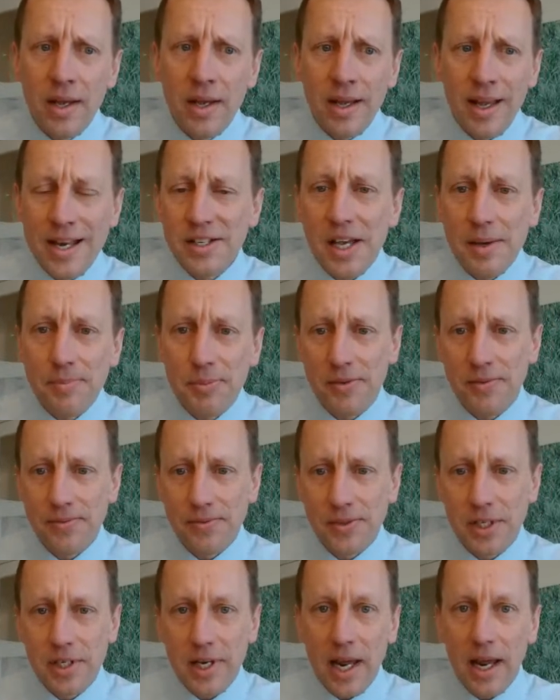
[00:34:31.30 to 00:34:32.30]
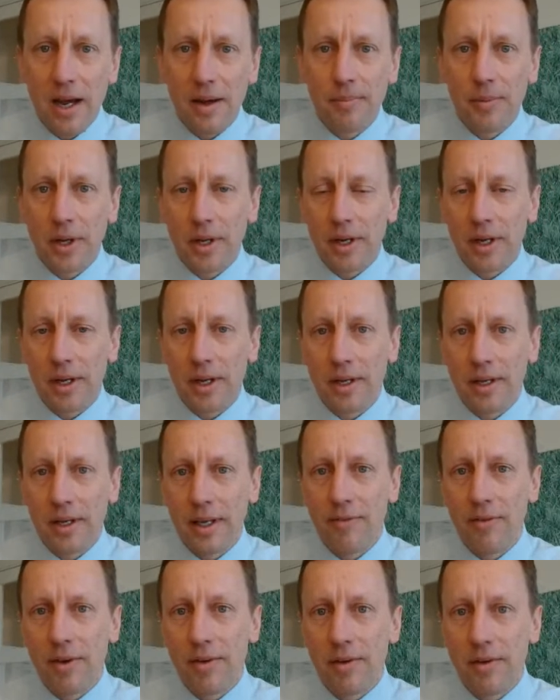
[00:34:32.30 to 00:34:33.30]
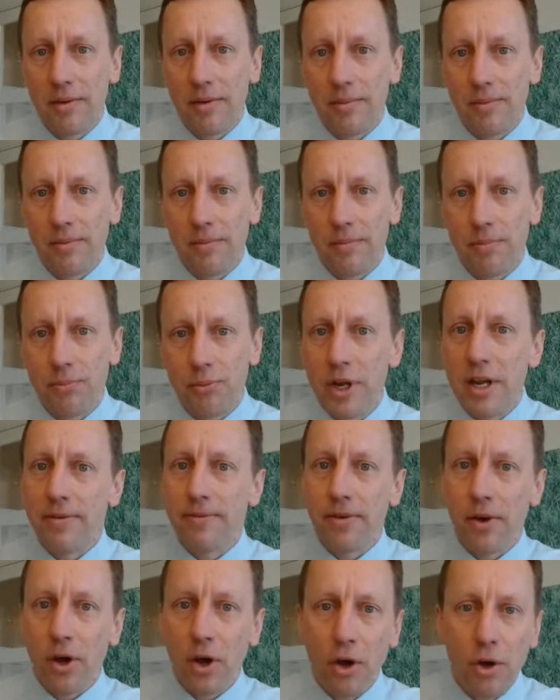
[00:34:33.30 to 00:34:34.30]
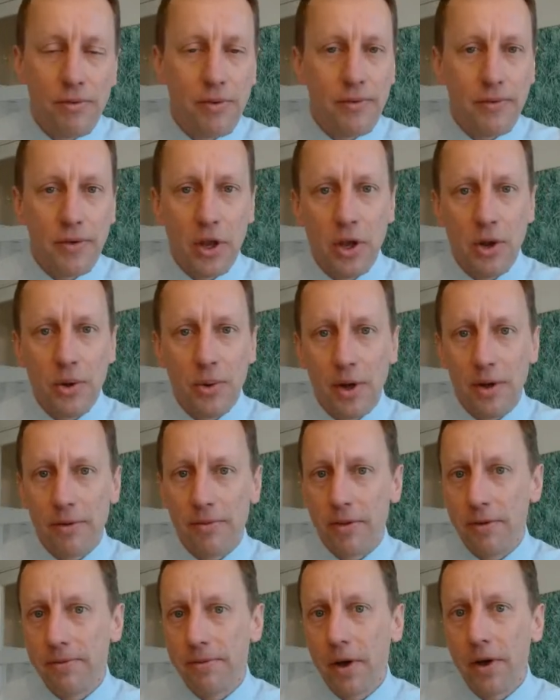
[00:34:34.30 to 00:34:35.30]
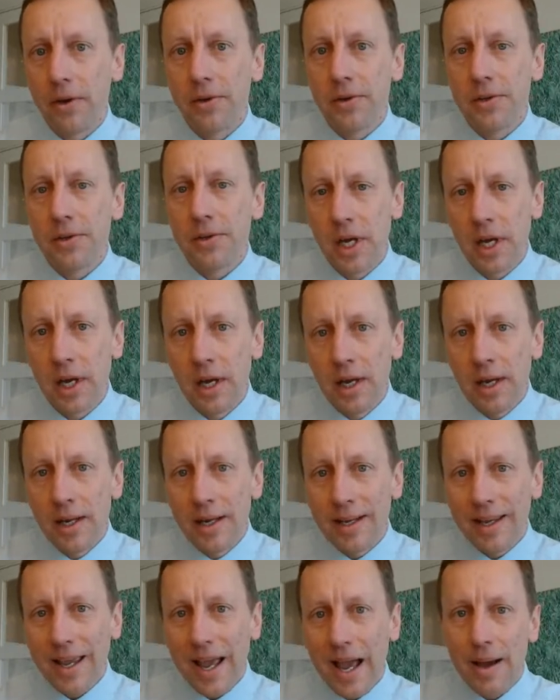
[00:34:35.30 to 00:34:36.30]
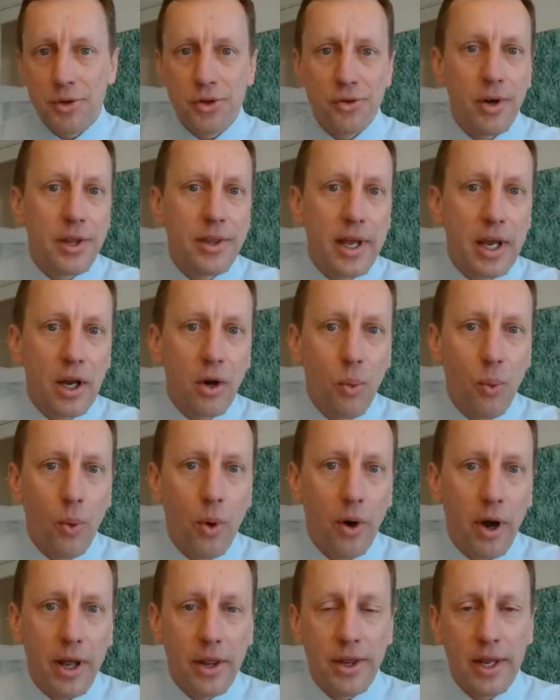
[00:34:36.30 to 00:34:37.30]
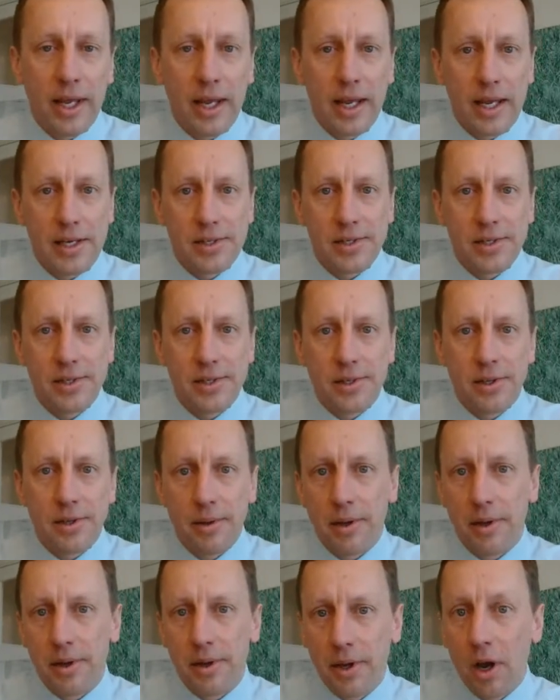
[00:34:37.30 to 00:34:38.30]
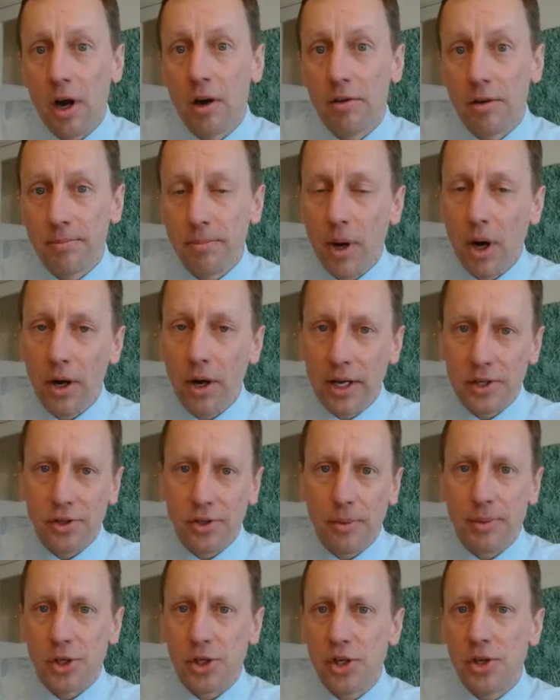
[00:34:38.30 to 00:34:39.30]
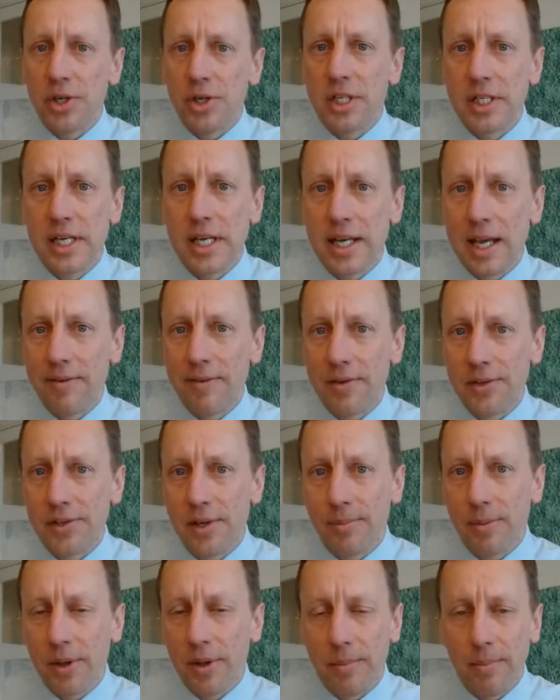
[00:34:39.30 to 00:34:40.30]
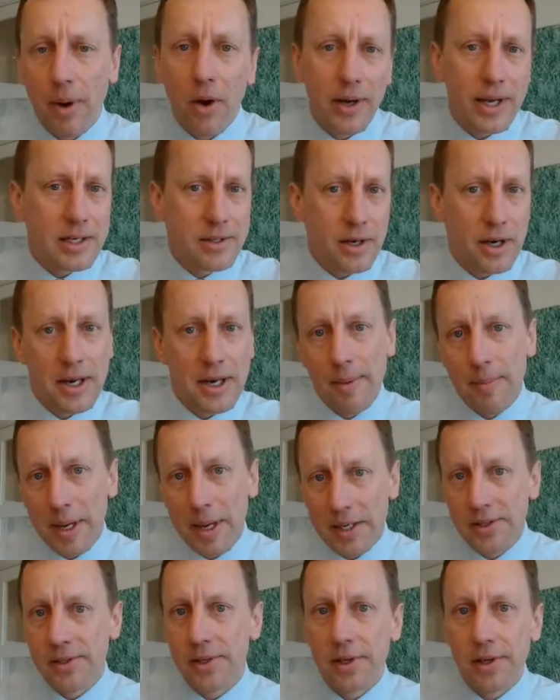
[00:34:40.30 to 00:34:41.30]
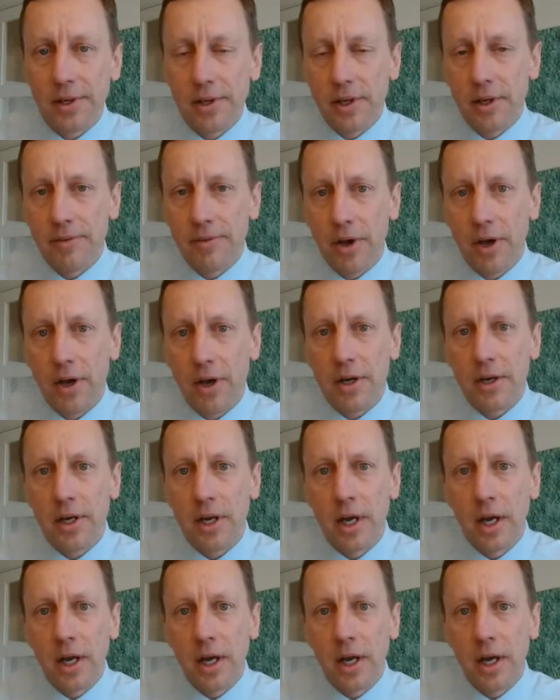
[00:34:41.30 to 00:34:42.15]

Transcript: In terms of today, I'm going to give a brief overview of the fund, capture, I think, what I think is the current market opportunity, given some of the market dynamics that you've heard